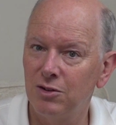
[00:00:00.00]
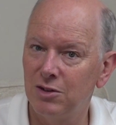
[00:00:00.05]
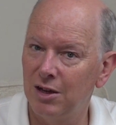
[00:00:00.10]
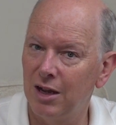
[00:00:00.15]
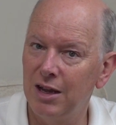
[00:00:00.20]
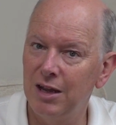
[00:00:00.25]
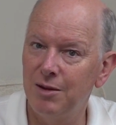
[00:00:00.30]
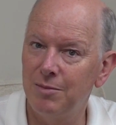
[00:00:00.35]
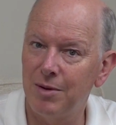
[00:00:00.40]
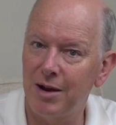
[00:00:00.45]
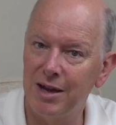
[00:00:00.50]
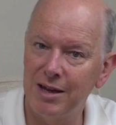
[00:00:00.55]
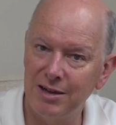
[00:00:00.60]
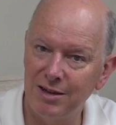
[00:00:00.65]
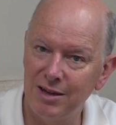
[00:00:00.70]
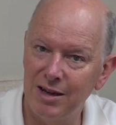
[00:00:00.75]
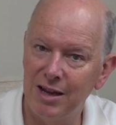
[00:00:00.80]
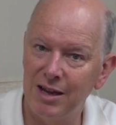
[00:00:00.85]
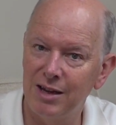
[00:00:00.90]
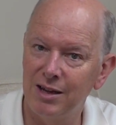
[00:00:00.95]
day by
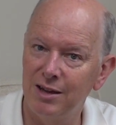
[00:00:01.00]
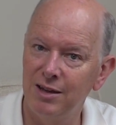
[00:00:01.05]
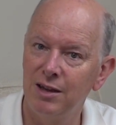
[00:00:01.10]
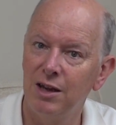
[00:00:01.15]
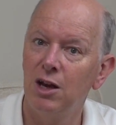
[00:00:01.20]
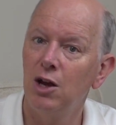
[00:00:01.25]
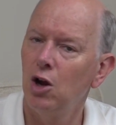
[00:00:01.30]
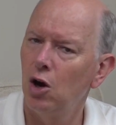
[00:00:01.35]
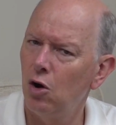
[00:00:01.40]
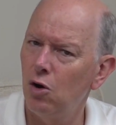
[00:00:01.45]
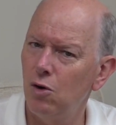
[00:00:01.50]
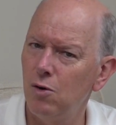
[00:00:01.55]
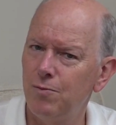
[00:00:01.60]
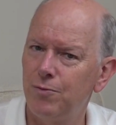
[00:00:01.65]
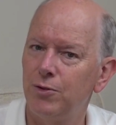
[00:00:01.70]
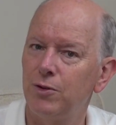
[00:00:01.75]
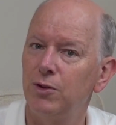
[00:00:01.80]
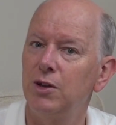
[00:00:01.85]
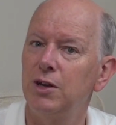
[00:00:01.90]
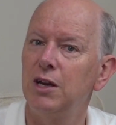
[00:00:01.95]
day,
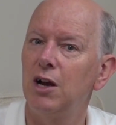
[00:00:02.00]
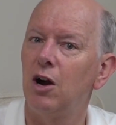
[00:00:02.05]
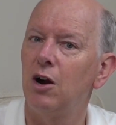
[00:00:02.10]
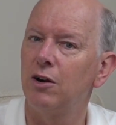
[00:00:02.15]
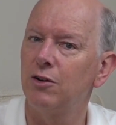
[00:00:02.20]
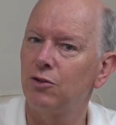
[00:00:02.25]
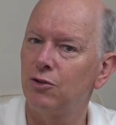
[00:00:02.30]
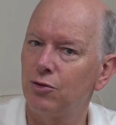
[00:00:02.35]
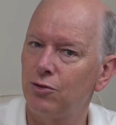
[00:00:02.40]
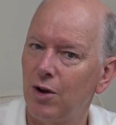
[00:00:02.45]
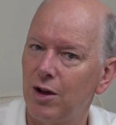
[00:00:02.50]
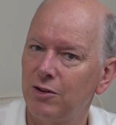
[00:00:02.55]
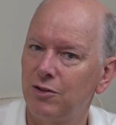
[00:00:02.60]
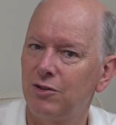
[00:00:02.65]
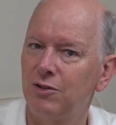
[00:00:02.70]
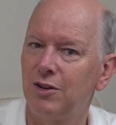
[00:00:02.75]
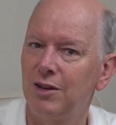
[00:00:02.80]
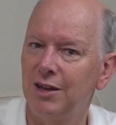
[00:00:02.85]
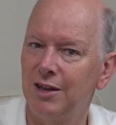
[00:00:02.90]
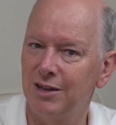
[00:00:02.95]
hopefully our
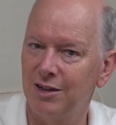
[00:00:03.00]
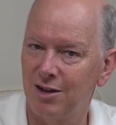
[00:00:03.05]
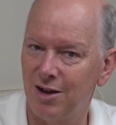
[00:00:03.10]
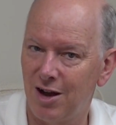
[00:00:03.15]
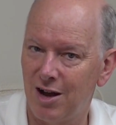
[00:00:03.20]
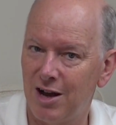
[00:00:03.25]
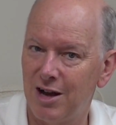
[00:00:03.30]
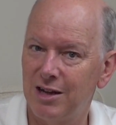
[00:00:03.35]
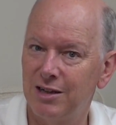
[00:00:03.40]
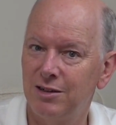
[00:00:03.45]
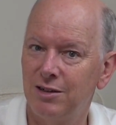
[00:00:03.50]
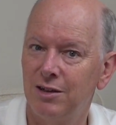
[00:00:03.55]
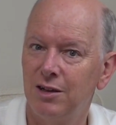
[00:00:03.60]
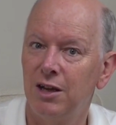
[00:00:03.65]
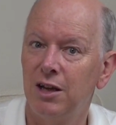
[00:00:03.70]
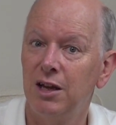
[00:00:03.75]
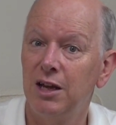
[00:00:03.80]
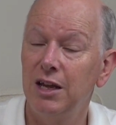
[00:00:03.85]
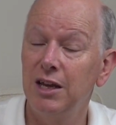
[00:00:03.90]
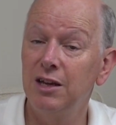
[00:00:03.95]
trust in God
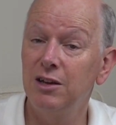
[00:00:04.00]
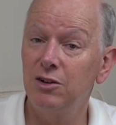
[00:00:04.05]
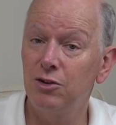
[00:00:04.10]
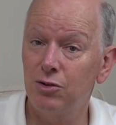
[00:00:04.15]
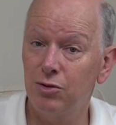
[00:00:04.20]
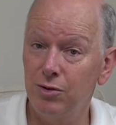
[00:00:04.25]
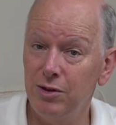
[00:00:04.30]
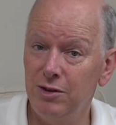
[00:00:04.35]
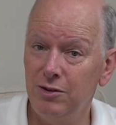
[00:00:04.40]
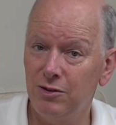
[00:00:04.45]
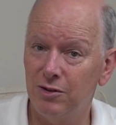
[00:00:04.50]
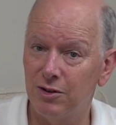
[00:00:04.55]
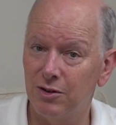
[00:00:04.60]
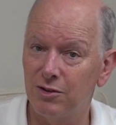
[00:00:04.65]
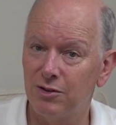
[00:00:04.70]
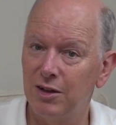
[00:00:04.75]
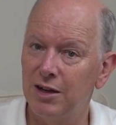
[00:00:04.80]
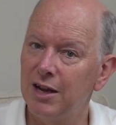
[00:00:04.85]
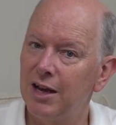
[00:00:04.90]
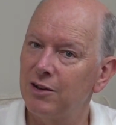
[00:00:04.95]

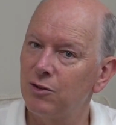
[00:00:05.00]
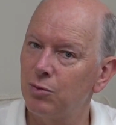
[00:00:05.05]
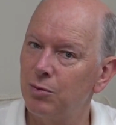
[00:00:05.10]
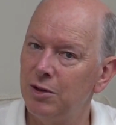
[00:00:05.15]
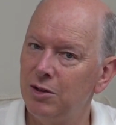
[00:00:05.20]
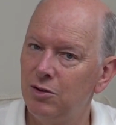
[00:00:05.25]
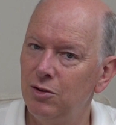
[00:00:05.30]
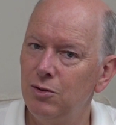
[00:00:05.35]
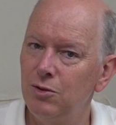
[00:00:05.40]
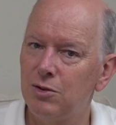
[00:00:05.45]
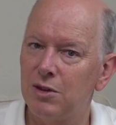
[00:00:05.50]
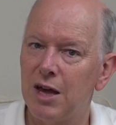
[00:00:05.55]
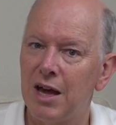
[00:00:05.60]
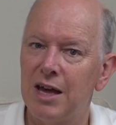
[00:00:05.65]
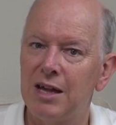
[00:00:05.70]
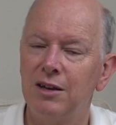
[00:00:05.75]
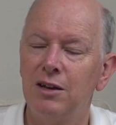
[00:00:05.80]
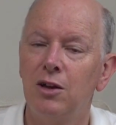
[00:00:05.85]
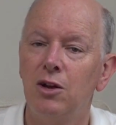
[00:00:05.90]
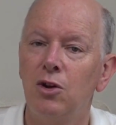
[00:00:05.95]
increases. And as we do
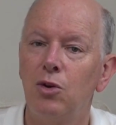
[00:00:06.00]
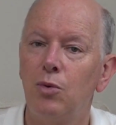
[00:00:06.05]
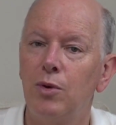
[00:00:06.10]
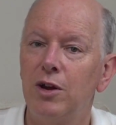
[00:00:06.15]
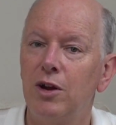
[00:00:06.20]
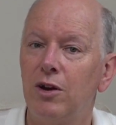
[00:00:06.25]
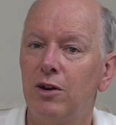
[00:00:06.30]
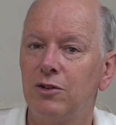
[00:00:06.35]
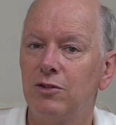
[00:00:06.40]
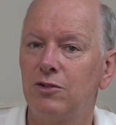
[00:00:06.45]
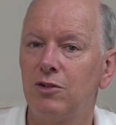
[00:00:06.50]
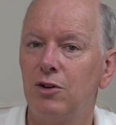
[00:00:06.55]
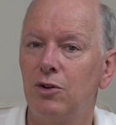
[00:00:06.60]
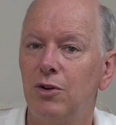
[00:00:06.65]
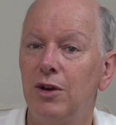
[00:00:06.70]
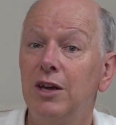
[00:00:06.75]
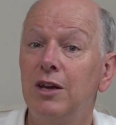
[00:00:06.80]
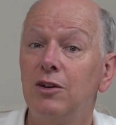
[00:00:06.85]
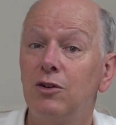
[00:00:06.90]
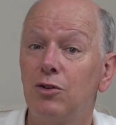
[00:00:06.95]
that, we also
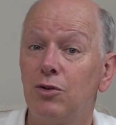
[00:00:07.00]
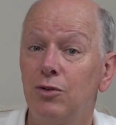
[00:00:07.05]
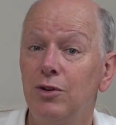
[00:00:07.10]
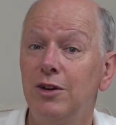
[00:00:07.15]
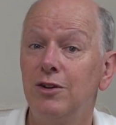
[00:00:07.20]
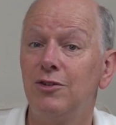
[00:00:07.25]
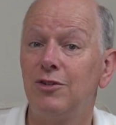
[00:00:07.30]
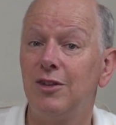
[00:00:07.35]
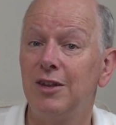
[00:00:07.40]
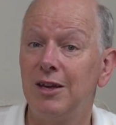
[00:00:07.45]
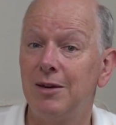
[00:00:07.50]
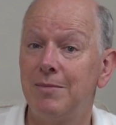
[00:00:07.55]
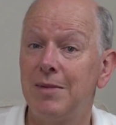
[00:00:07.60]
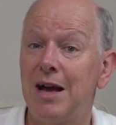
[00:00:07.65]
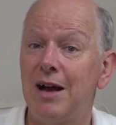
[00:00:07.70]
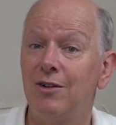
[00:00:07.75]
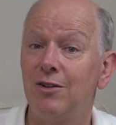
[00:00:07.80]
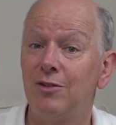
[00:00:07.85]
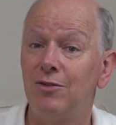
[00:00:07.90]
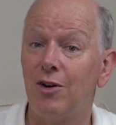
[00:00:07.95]
increase the
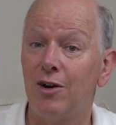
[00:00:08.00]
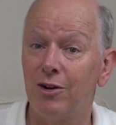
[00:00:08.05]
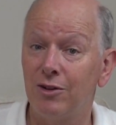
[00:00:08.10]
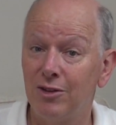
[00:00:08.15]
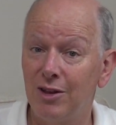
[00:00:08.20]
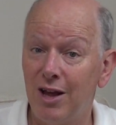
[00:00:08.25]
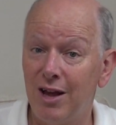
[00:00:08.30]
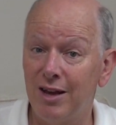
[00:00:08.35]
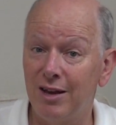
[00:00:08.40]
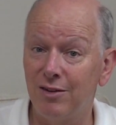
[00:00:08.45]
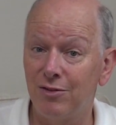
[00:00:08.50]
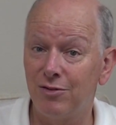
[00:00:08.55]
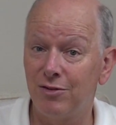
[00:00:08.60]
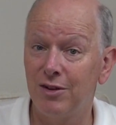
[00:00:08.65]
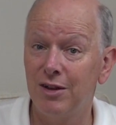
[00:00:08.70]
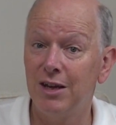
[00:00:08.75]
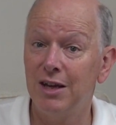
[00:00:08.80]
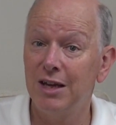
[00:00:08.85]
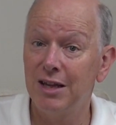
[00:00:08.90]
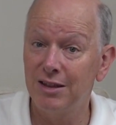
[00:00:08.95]
amount of our life
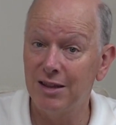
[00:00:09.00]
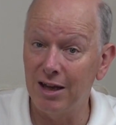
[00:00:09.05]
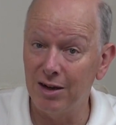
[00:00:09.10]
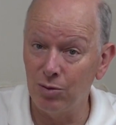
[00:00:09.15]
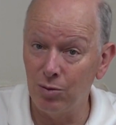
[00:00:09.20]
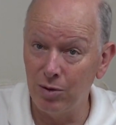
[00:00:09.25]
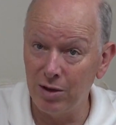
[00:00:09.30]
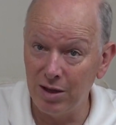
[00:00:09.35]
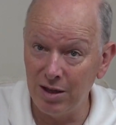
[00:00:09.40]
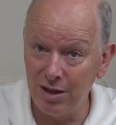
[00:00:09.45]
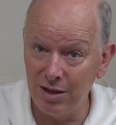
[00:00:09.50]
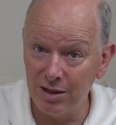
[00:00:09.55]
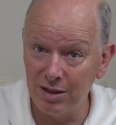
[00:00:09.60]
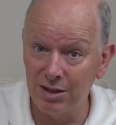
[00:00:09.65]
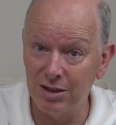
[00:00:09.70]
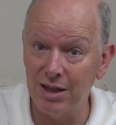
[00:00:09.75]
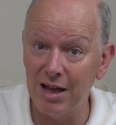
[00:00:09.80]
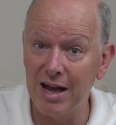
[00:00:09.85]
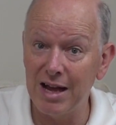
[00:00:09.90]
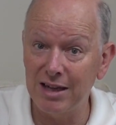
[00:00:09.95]
that we
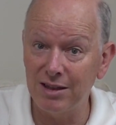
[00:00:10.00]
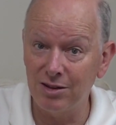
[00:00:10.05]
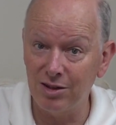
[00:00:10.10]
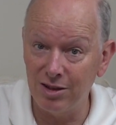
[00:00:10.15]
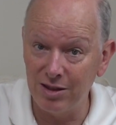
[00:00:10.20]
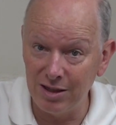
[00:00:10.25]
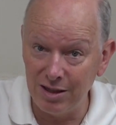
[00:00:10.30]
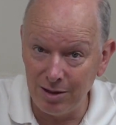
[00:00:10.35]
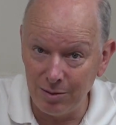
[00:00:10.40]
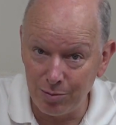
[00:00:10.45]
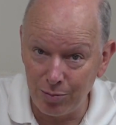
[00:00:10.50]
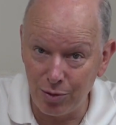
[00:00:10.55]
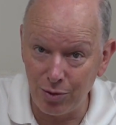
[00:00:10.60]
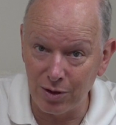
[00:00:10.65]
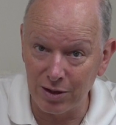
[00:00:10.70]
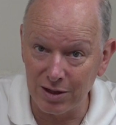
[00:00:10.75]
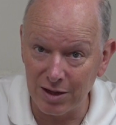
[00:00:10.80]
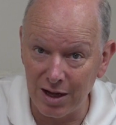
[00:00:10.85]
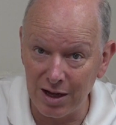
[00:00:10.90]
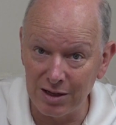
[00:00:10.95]
gladly
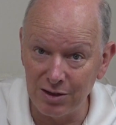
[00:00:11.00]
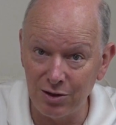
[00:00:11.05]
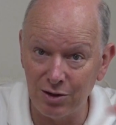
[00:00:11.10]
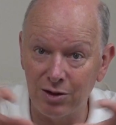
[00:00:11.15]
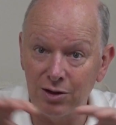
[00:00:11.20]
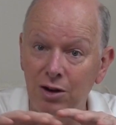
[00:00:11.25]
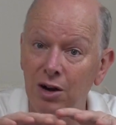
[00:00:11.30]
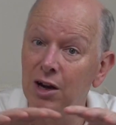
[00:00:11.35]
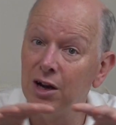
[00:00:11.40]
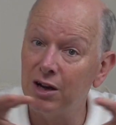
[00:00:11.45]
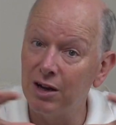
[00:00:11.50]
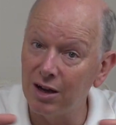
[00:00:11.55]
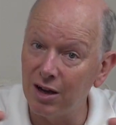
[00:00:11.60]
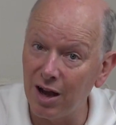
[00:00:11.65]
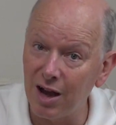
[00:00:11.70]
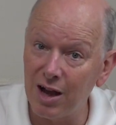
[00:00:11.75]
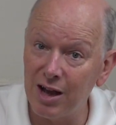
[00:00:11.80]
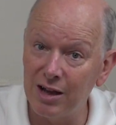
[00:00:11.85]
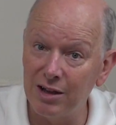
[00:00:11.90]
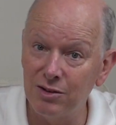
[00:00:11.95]
put under
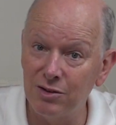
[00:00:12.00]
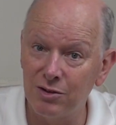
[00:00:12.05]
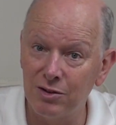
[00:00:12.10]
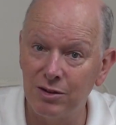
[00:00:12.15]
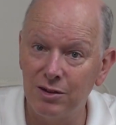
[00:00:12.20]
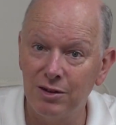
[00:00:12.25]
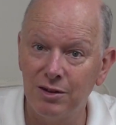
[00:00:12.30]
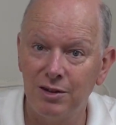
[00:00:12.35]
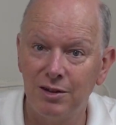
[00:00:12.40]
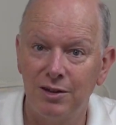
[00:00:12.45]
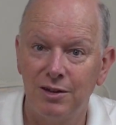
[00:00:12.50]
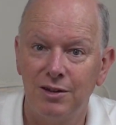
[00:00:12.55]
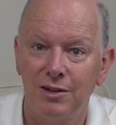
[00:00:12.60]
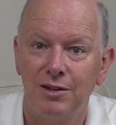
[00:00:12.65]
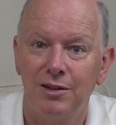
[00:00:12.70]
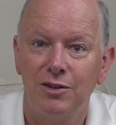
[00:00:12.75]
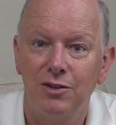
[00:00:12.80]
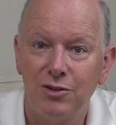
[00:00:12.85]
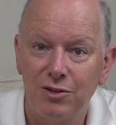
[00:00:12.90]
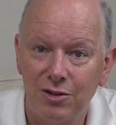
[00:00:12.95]
God's
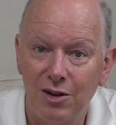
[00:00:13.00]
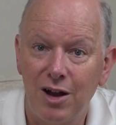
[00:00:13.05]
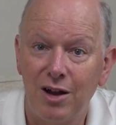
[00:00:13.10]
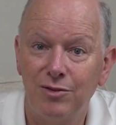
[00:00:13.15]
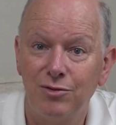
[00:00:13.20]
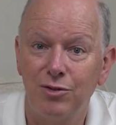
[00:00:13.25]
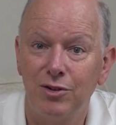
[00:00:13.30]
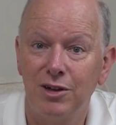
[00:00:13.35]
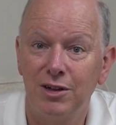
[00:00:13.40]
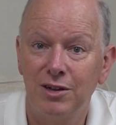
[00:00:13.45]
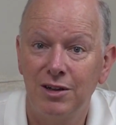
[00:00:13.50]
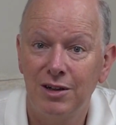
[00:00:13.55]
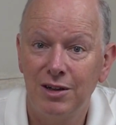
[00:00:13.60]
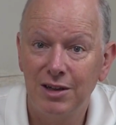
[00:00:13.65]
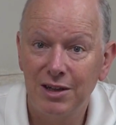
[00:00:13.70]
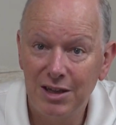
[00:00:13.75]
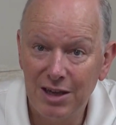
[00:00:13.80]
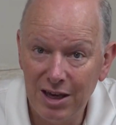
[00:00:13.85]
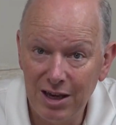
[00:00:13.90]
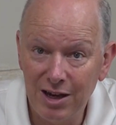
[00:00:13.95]
sovereign
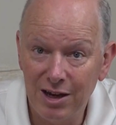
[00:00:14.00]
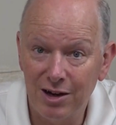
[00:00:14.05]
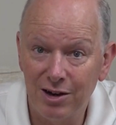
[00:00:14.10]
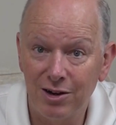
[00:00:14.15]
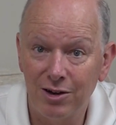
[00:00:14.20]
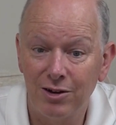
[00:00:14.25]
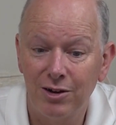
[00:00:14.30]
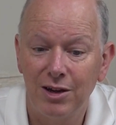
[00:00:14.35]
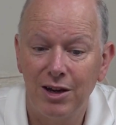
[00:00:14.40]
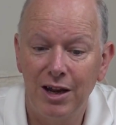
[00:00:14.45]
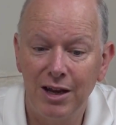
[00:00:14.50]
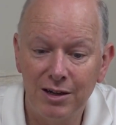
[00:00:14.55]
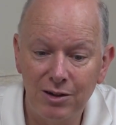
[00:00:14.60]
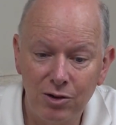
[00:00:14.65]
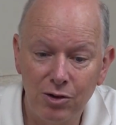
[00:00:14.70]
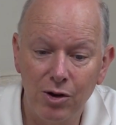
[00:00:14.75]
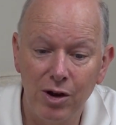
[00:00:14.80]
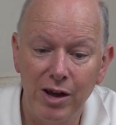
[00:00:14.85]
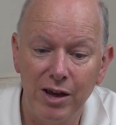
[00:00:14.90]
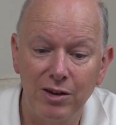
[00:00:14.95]
care and
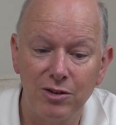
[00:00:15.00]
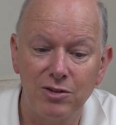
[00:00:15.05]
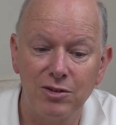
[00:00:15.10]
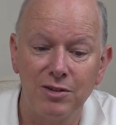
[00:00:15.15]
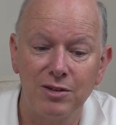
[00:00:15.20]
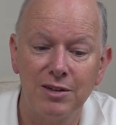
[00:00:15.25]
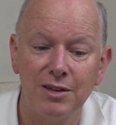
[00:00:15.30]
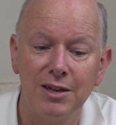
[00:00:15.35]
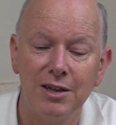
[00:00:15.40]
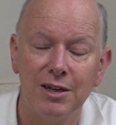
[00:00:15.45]
grace.